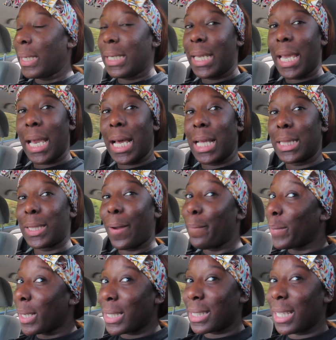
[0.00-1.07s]
yeah, don't
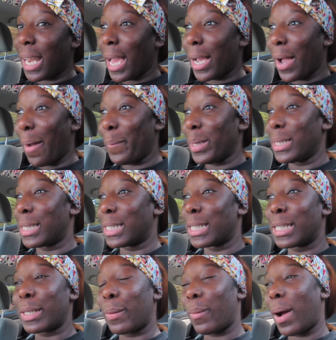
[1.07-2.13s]
forget to like, comment, and
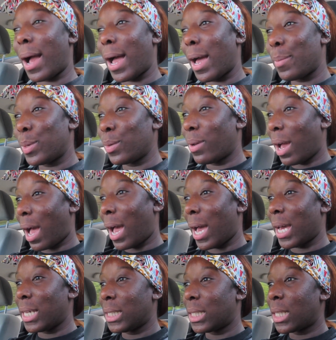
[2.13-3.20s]
subscribe, you
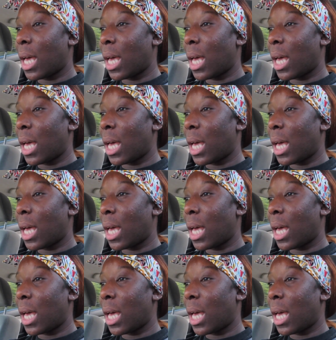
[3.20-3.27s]
guys.